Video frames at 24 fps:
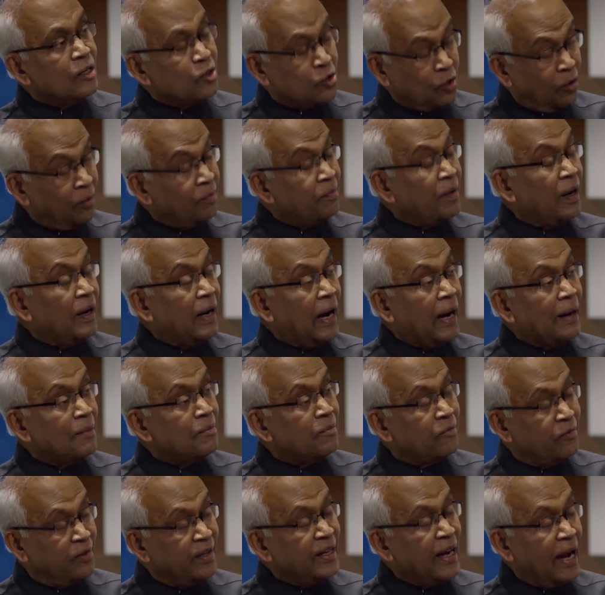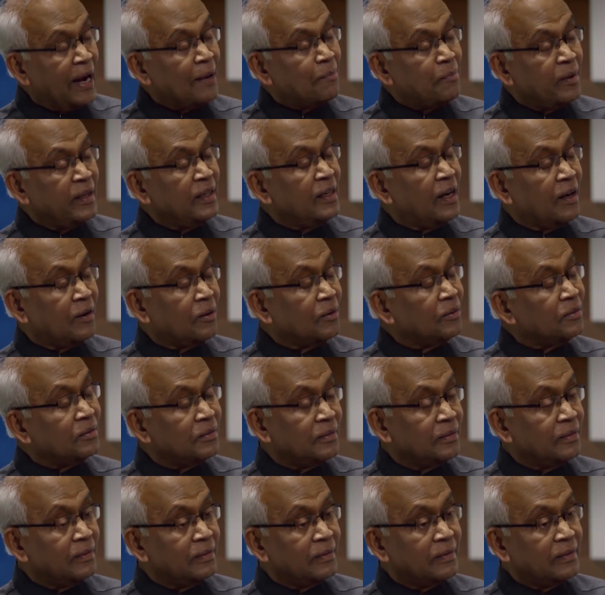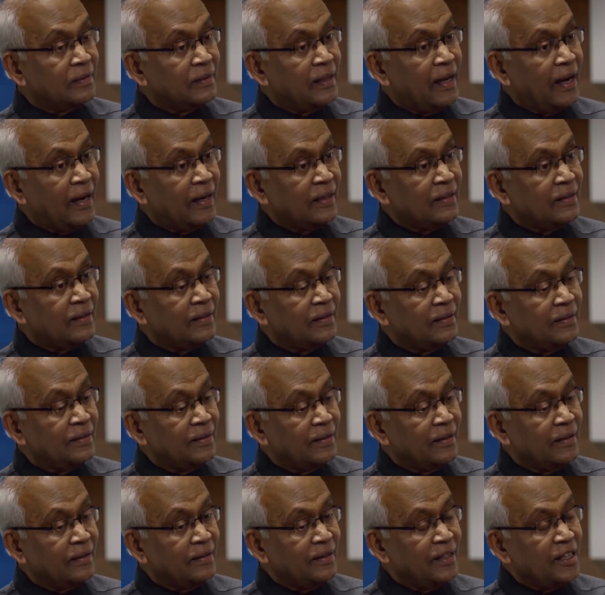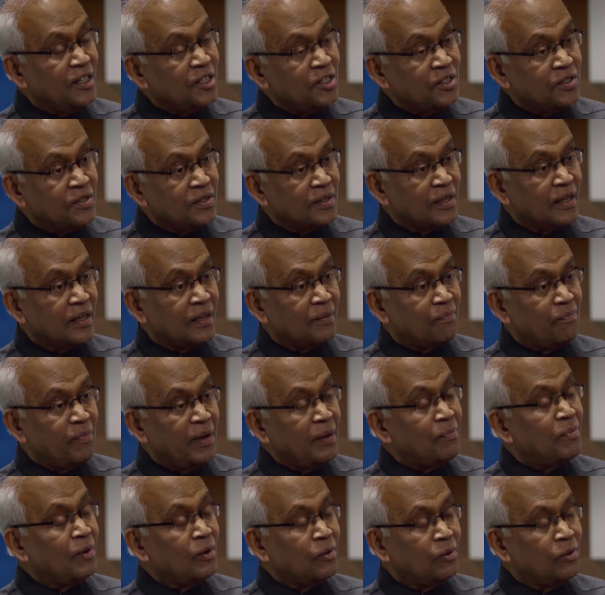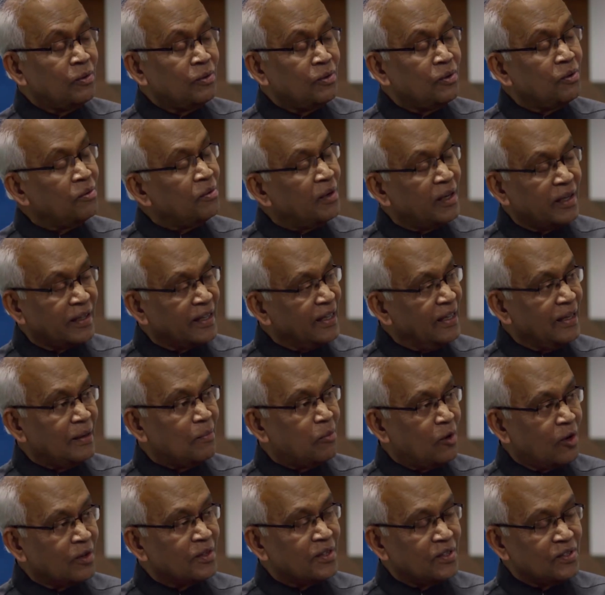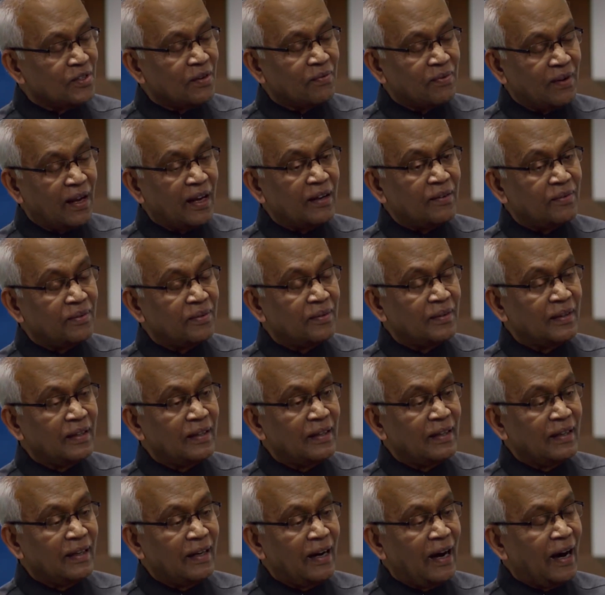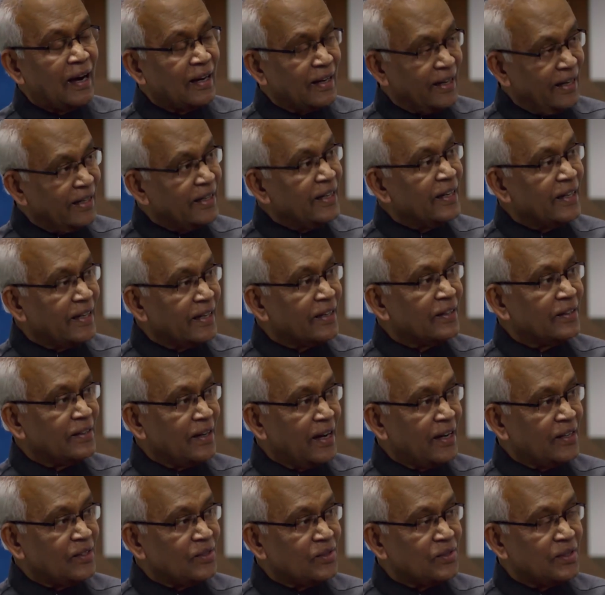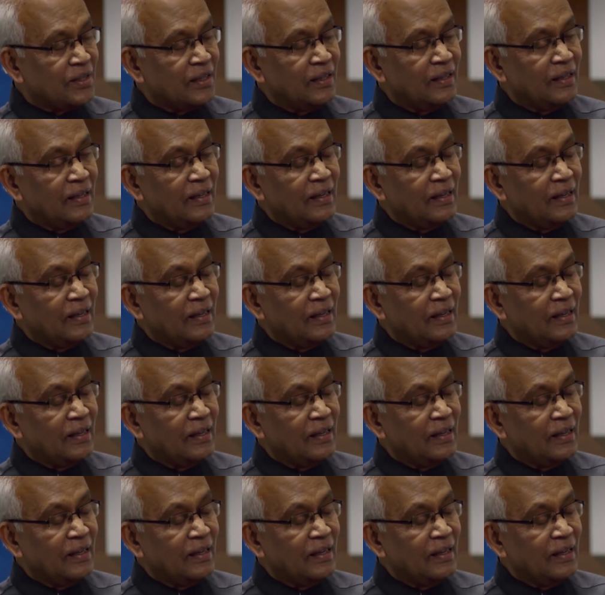So I'm very happy now that these people who do work in laboratories of life are getting recognized.